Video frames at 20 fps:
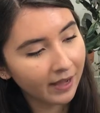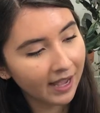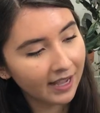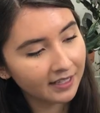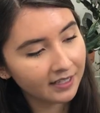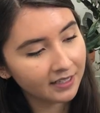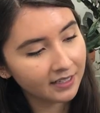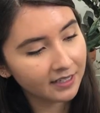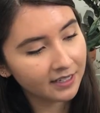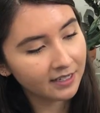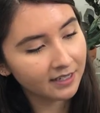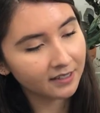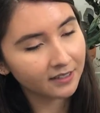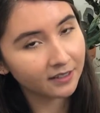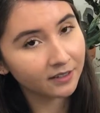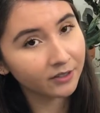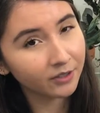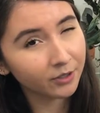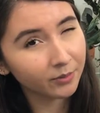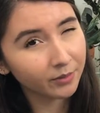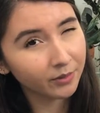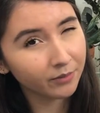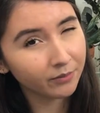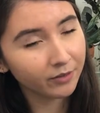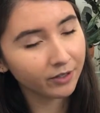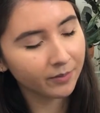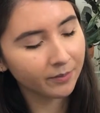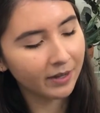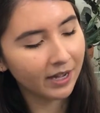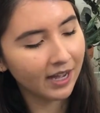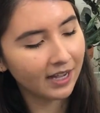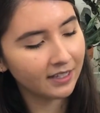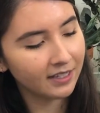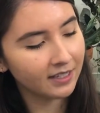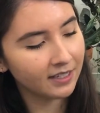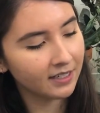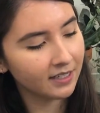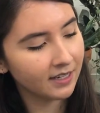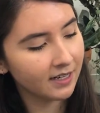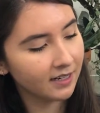castings, a little bit of worm
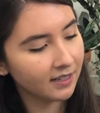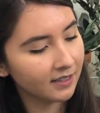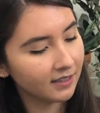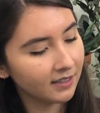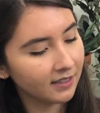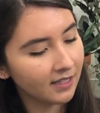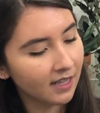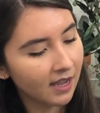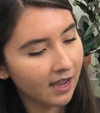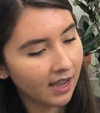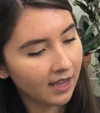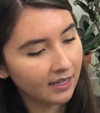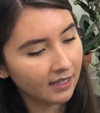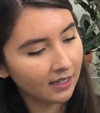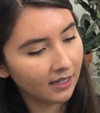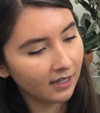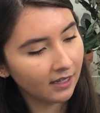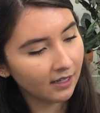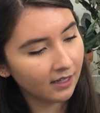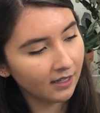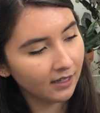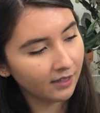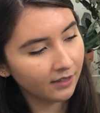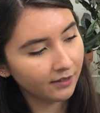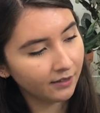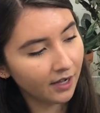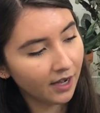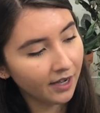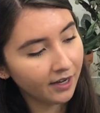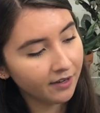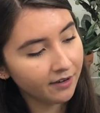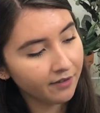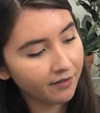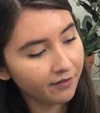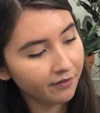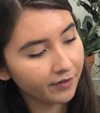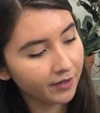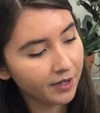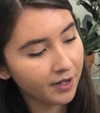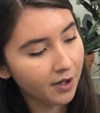castings, a lot
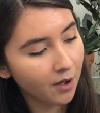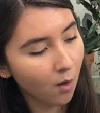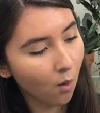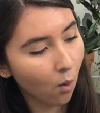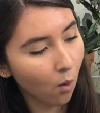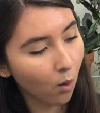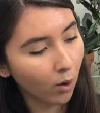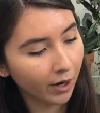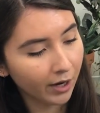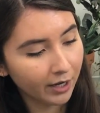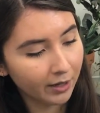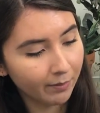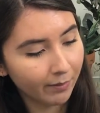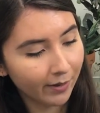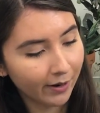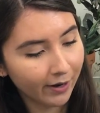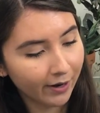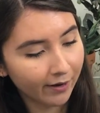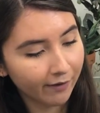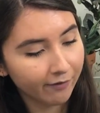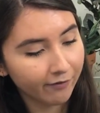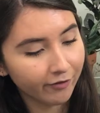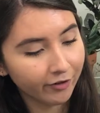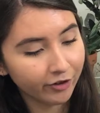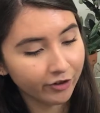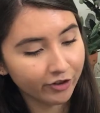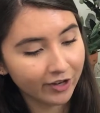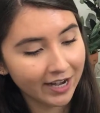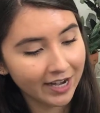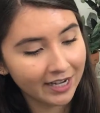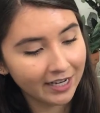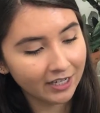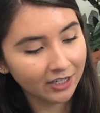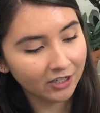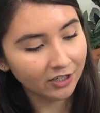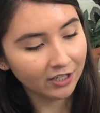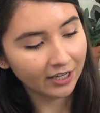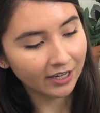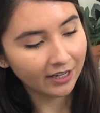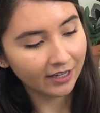of orchid bark for
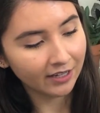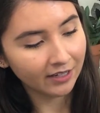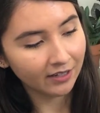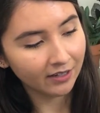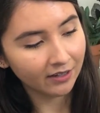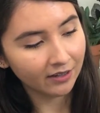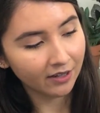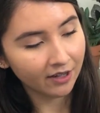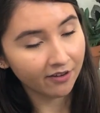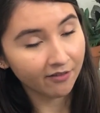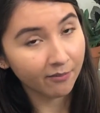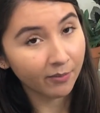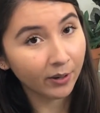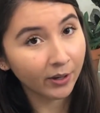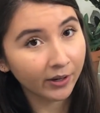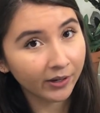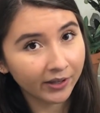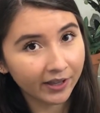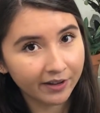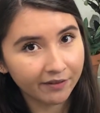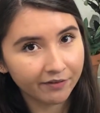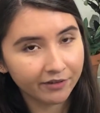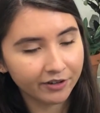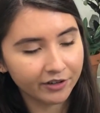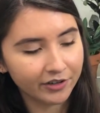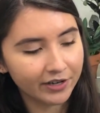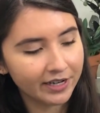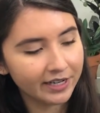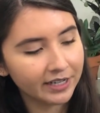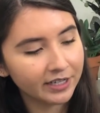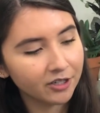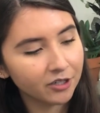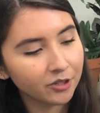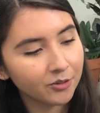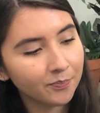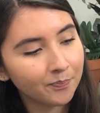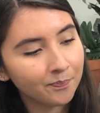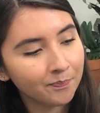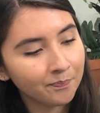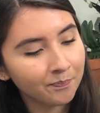drainage, and a lot of perlite for drainage.
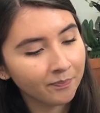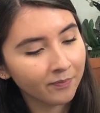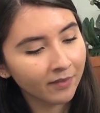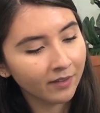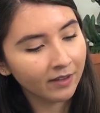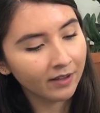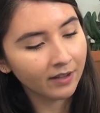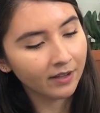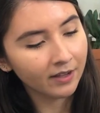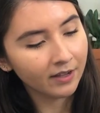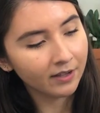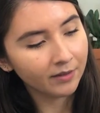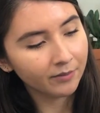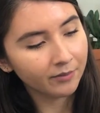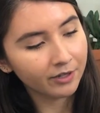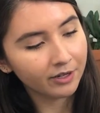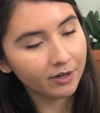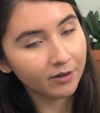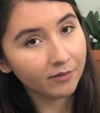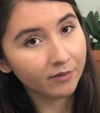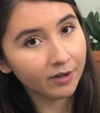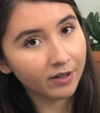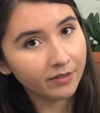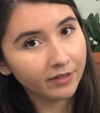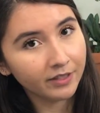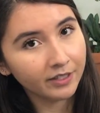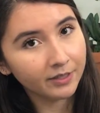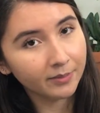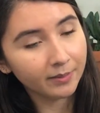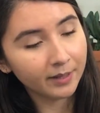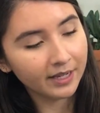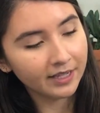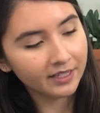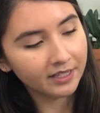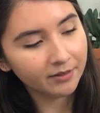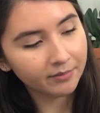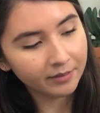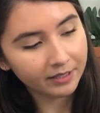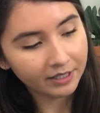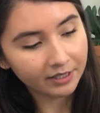We don't want this plant
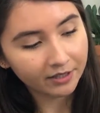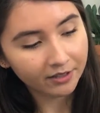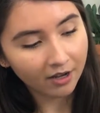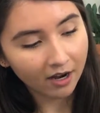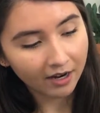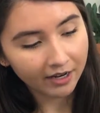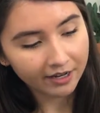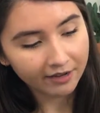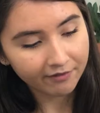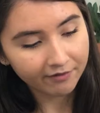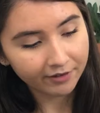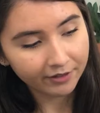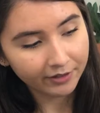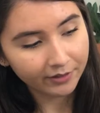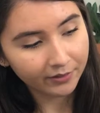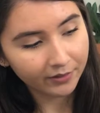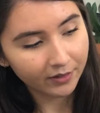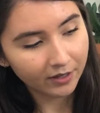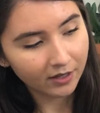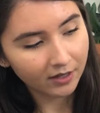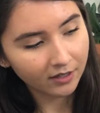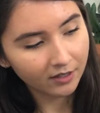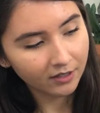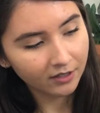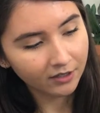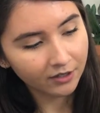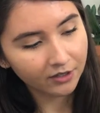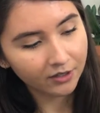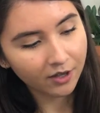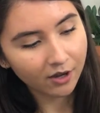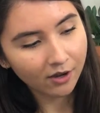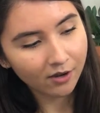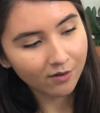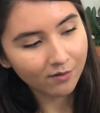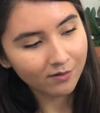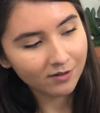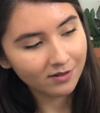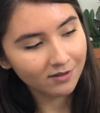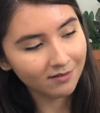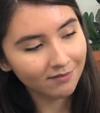to be soggy for too long,
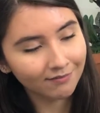so